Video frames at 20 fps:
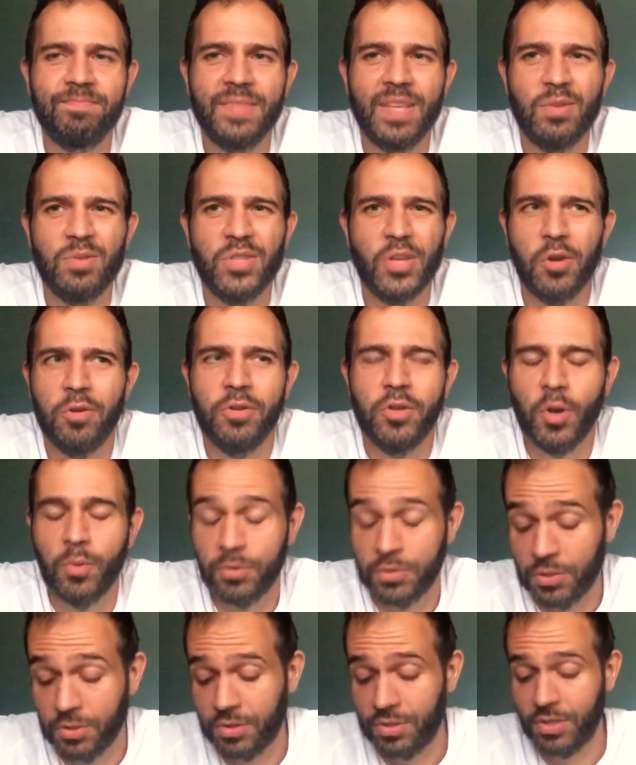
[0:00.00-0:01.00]
it was the only
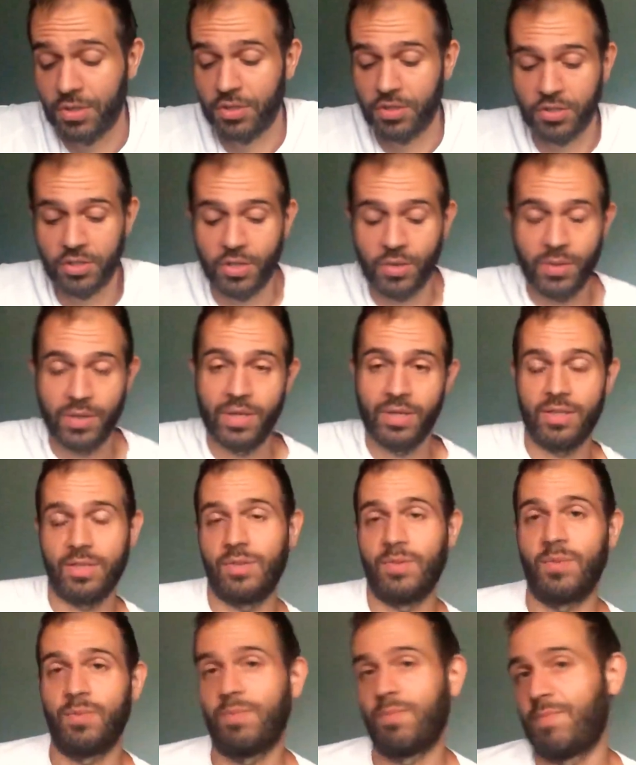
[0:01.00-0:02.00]
opportunity to do it
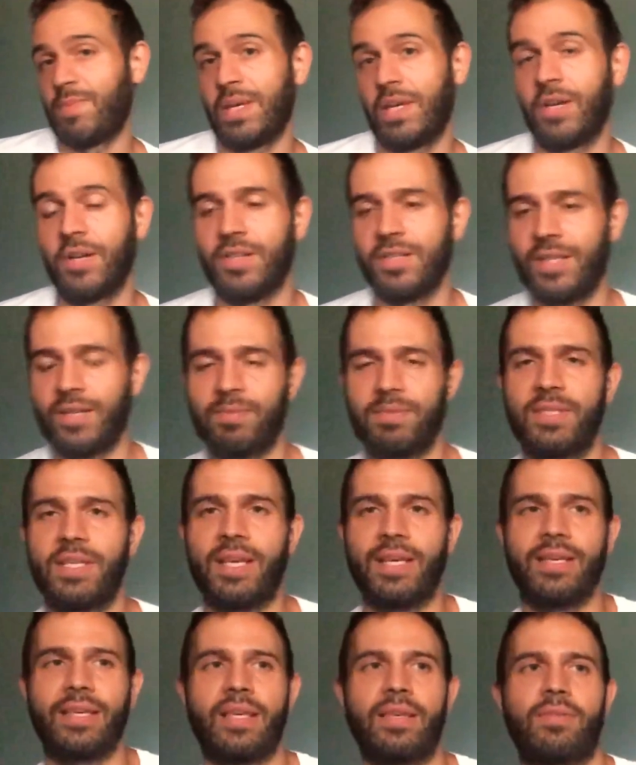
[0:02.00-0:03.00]
is because I'm
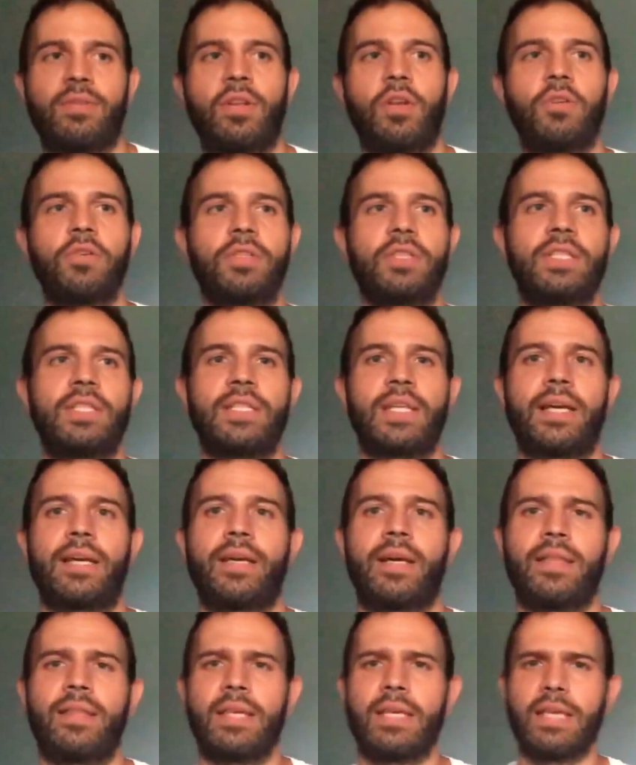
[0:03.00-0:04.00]
staying here for longer than a
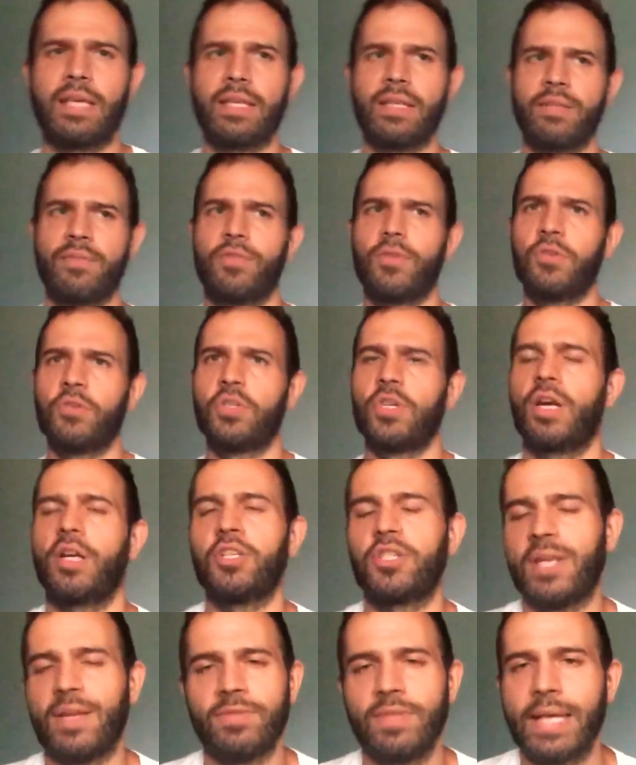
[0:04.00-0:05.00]
day. I think in the future I'll
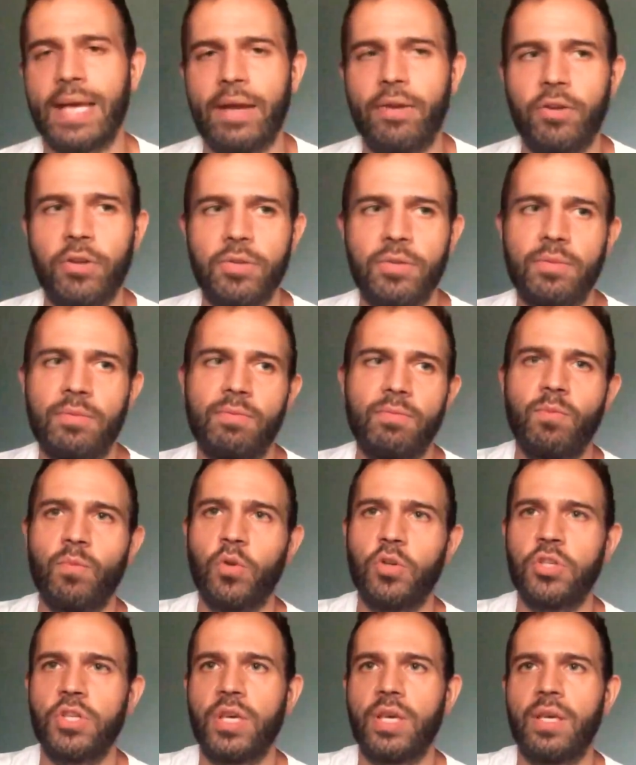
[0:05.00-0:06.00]
just have to carry on
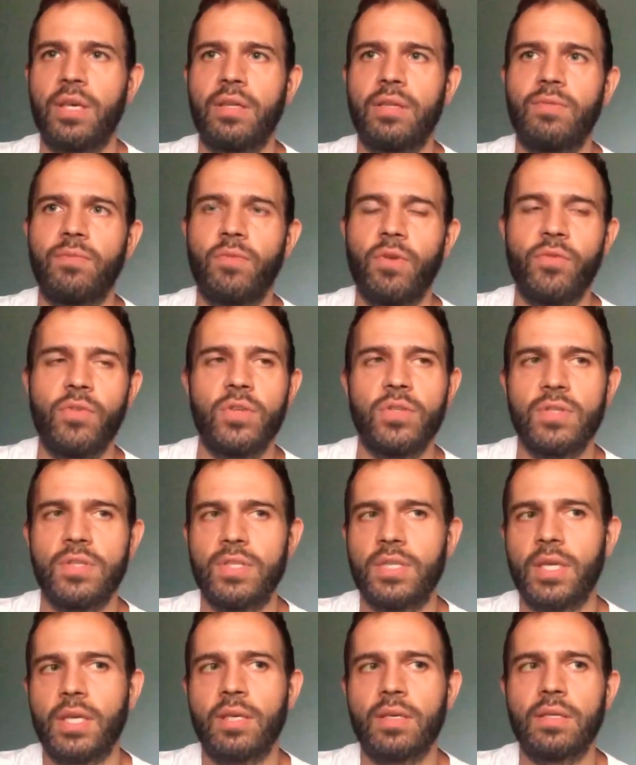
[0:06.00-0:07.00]
washing it in rivers and
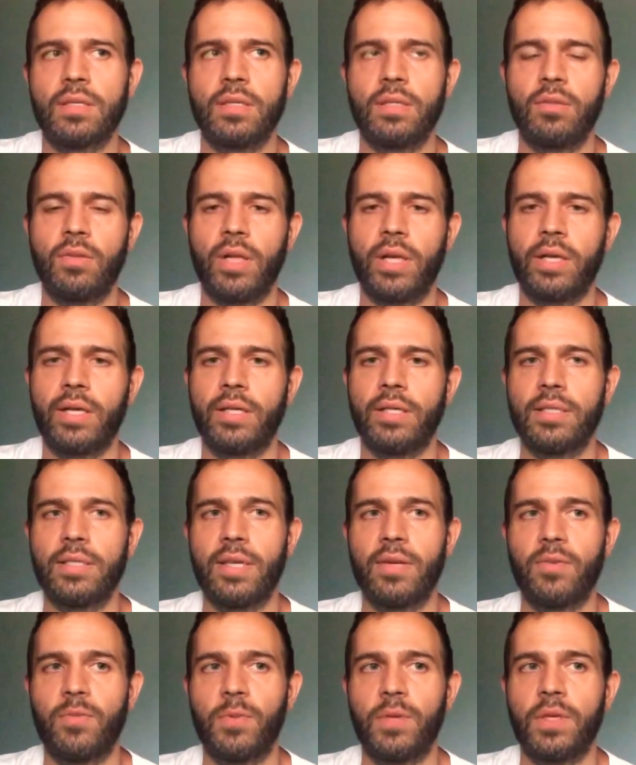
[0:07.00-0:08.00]
sinks and all that kind of
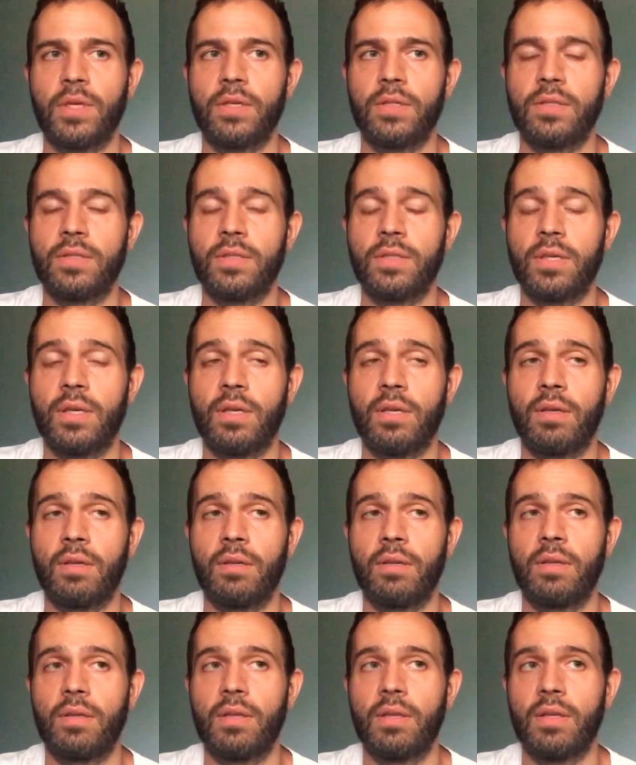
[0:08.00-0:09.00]
stuff because
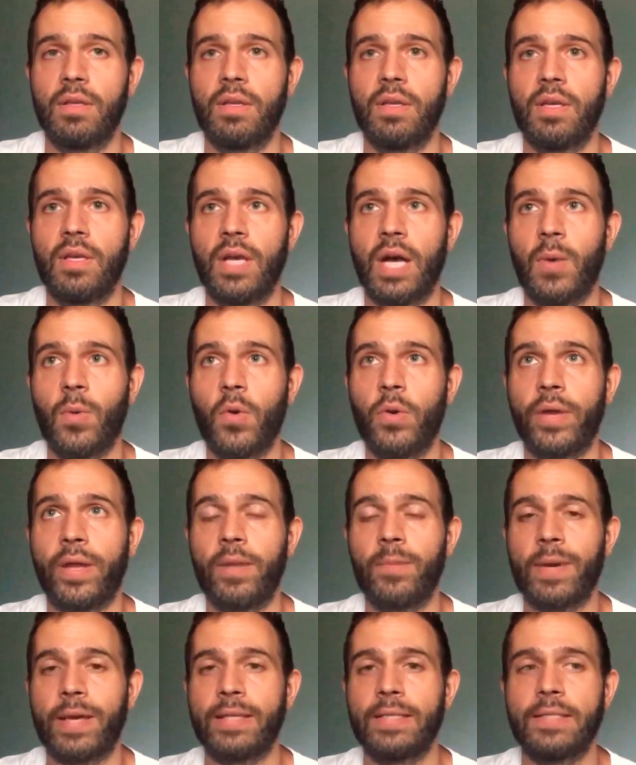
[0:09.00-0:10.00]
I won't get
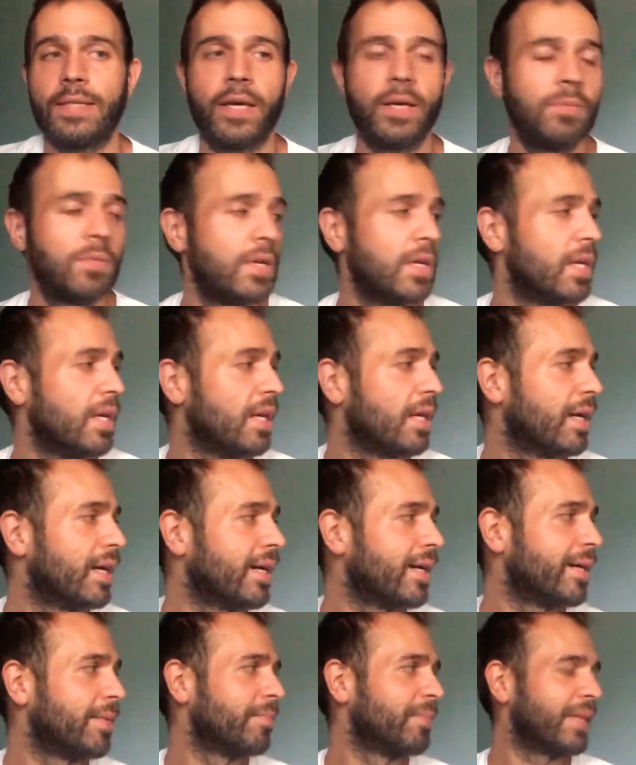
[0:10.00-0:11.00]
it back in time.
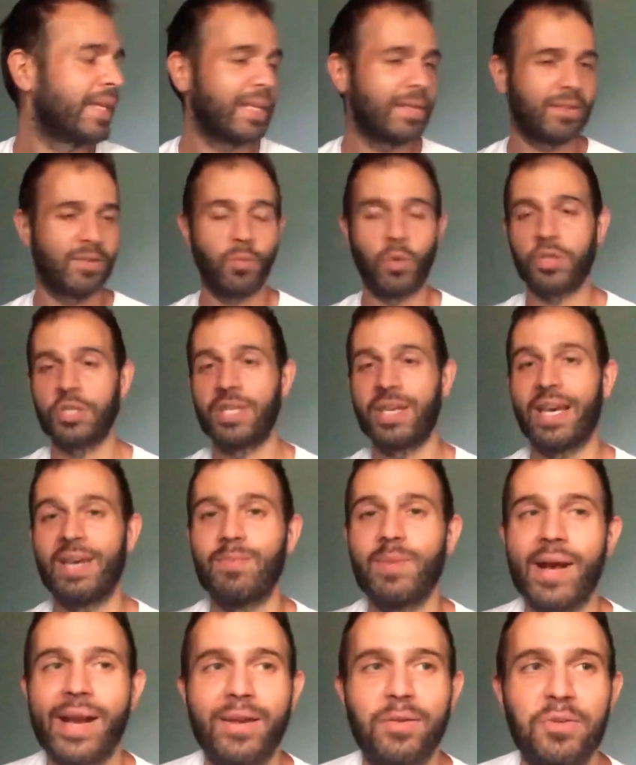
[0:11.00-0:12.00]
The washing
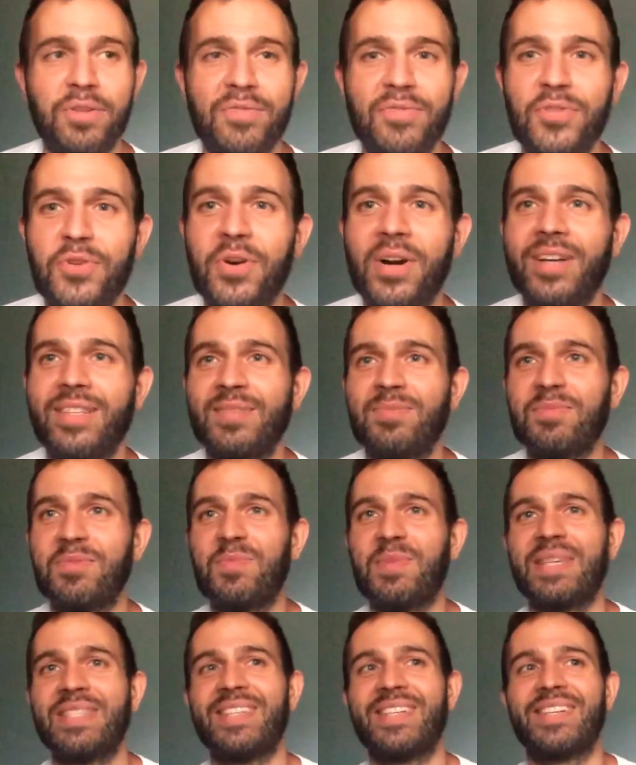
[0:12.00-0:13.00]
came back with a few items
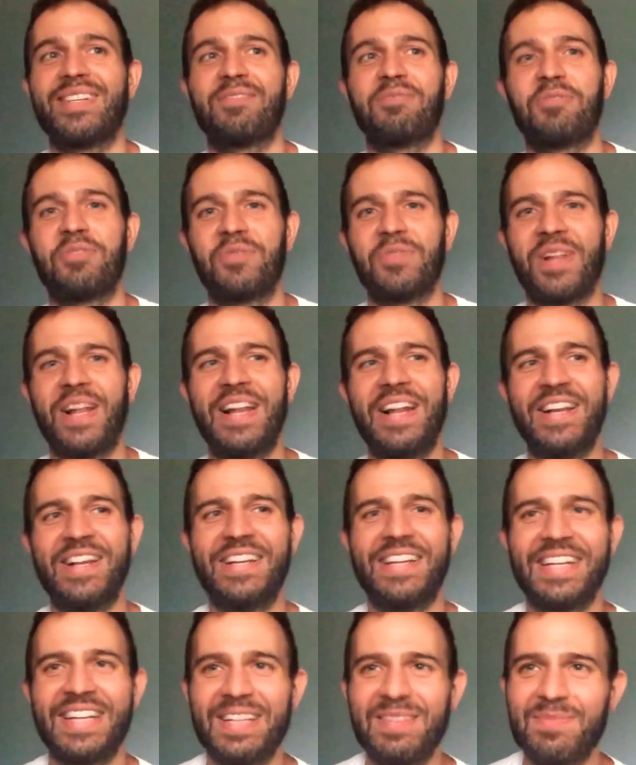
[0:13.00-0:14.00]
missing, which was
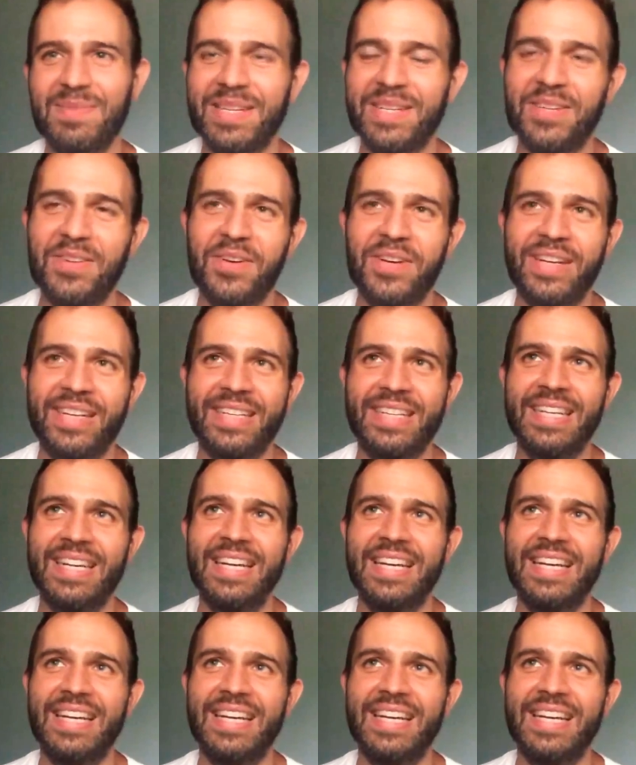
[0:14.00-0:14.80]
a little bit annoying